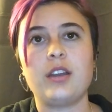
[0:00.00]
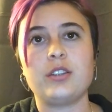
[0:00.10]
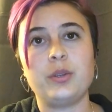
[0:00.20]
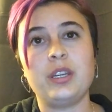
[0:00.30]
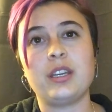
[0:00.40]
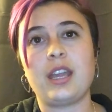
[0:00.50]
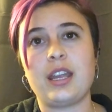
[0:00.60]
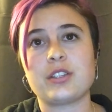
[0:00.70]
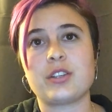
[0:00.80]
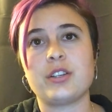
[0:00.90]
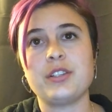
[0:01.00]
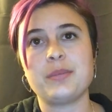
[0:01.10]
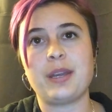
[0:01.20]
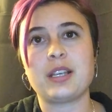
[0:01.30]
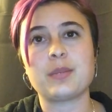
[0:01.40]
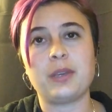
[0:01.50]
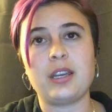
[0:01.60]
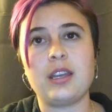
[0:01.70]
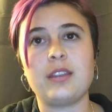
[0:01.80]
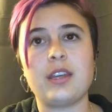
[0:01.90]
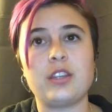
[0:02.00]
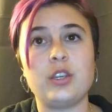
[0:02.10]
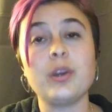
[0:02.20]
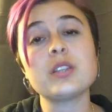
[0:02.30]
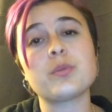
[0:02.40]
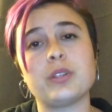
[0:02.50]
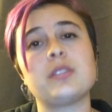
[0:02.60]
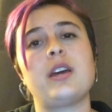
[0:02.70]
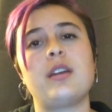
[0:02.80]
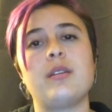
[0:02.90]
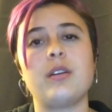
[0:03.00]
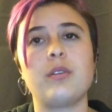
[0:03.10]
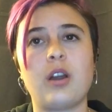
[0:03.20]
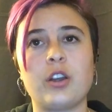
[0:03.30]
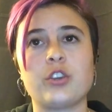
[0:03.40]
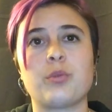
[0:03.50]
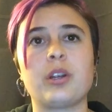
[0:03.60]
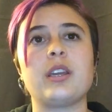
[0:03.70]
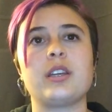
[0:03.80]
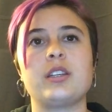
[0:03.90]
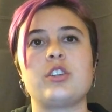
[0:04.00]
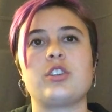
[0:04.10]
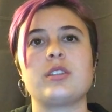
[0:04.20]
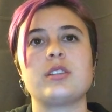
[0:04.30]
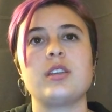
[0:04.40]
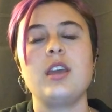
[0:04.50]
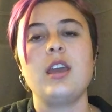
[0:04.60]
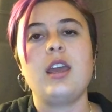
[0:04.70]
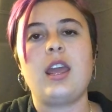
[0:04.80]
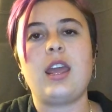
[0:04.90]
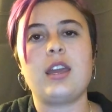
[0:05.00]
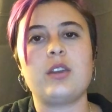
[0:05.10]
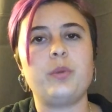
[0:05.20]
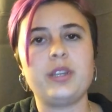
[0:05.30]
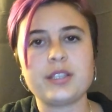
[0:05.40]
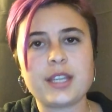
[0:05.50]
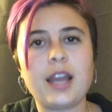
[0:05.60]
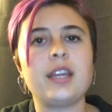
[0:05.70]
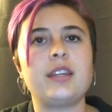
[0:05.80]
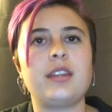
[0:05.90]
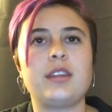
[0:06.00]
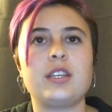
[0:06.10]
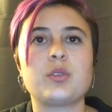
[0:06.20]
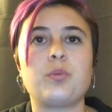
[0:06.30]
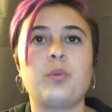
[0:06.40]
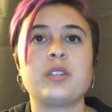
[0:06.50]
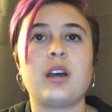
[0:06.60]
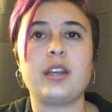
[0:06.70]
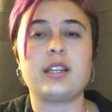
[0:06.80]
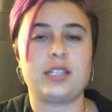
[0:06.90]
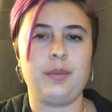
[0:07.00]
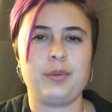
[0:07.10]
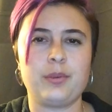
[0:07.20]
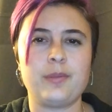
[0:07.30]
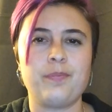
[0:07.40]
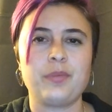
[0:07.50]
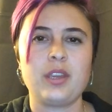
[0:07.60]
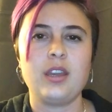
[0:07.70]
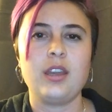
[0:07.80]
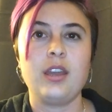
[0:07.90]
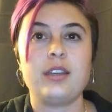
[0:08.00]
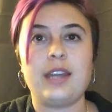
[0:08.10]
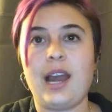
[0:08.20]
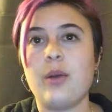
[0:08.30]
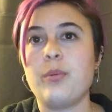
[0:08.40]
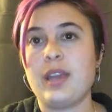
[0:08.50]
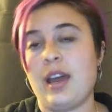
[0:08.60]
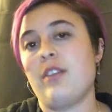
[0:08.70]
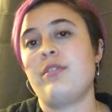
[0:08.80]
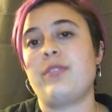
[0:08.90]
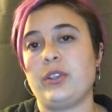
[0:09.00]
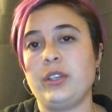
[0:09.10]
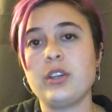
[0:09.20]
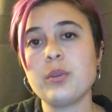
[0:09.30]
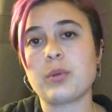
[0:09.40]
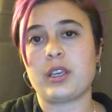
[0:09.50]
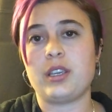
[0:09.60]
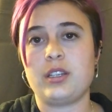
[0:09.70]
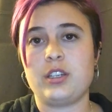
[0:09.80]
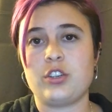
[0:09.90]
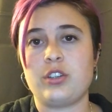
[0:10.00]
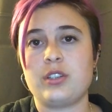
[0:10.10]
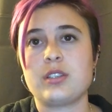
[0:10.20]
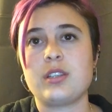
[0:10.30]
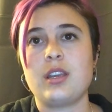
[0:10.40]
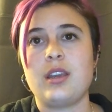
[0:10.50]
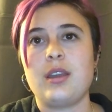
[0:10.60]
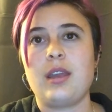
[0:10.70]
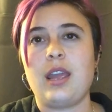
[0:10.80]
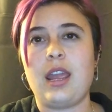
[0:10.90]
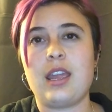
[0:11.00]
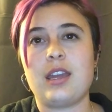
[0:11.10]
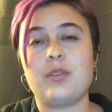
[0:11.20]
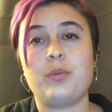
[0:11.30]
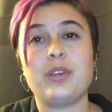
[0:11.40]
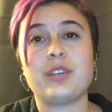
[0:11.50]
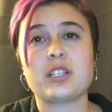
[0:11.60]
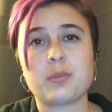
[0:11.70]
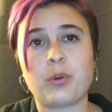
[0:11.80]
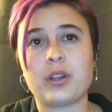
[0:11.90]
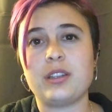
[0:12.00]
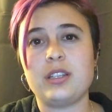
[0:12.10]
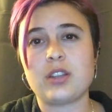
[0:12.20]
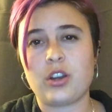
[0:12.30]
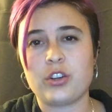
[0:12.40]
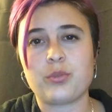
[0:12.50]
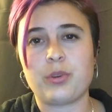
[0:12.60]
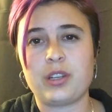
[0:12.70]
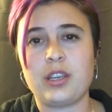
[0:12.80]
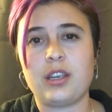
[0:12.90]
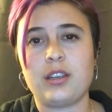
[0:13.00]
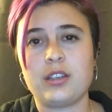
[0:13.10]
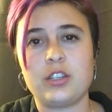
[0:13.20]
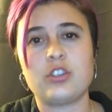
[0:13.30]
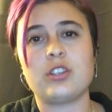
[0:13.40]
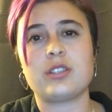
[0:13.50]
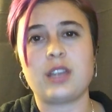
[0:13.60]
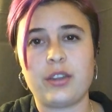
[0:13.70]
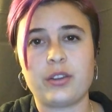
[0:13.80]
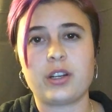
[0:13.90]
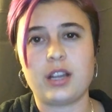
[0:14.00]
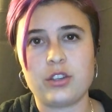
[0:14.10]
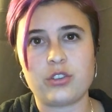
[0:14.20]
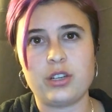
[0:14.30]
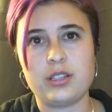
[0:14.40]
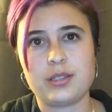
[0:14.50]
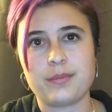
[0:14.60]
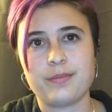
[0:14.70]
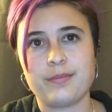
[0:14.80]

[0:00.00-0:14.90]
Duhigg answers by explaining that the U.S. once had harsh working conditions, and we decided that this was unacceptable. Now we have fairly good working conditions, and we have exported these harsh working conditions to other countries.